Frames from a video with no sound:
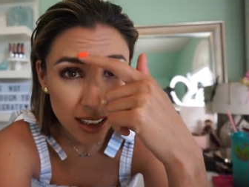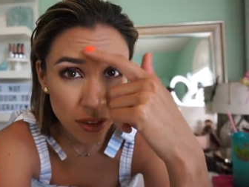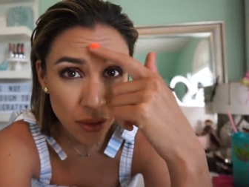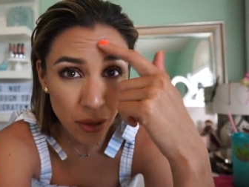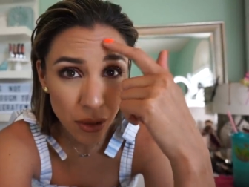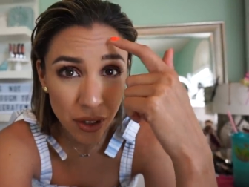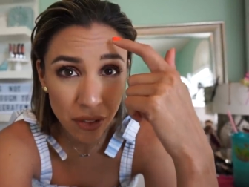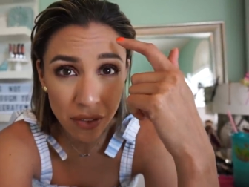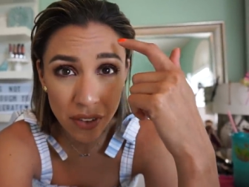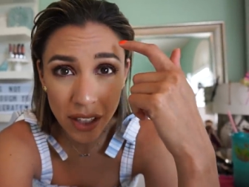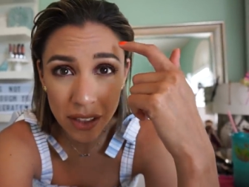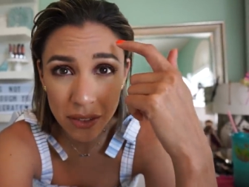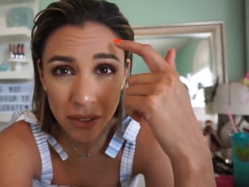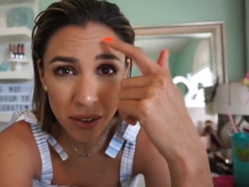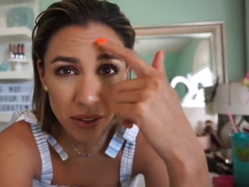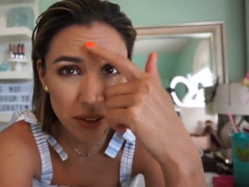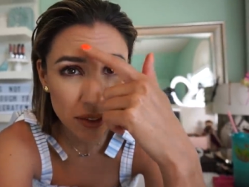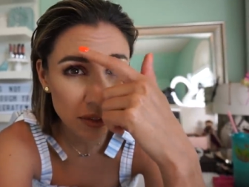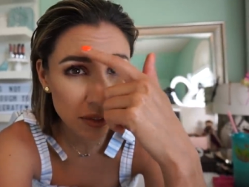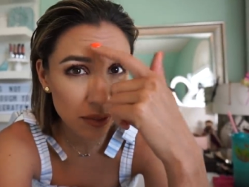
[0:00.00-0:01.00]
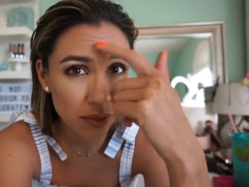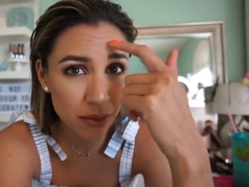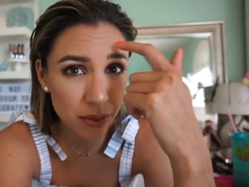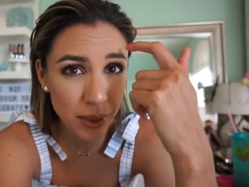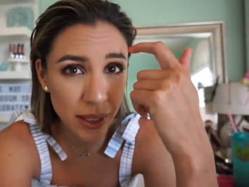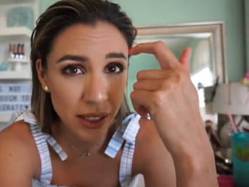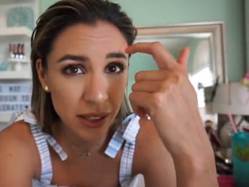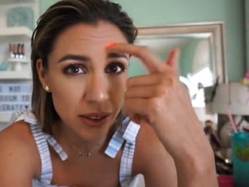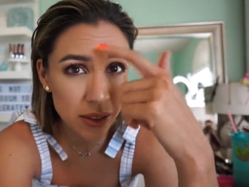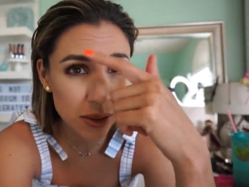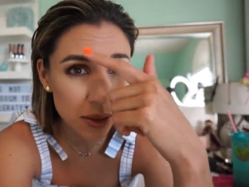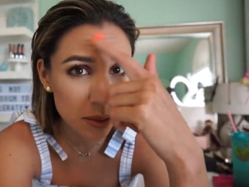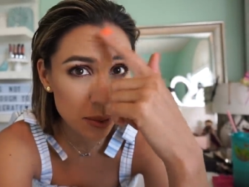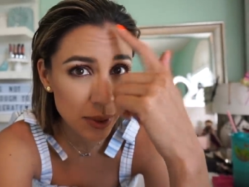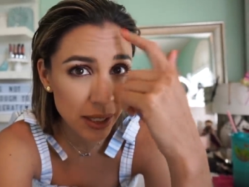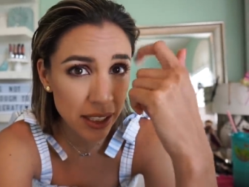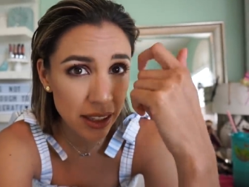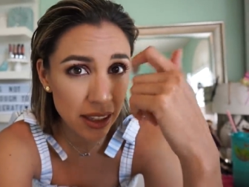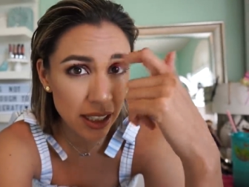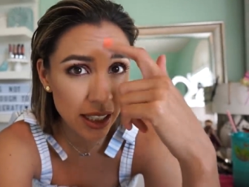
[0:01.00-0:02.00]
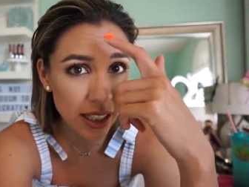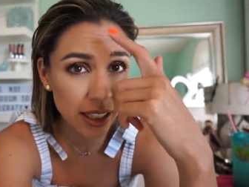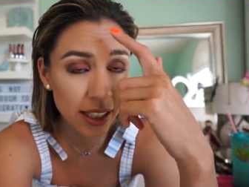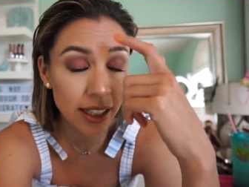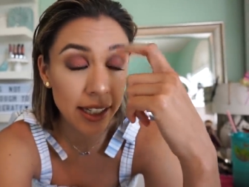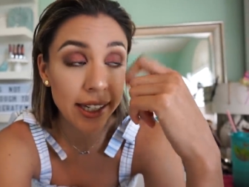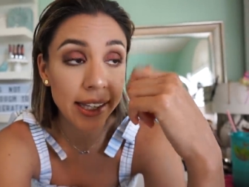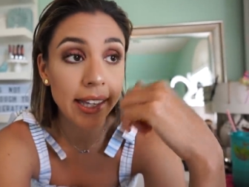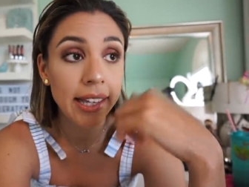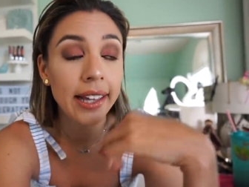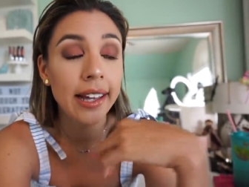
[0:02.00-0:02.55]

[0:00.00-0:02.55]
35 year old wrinkles right there.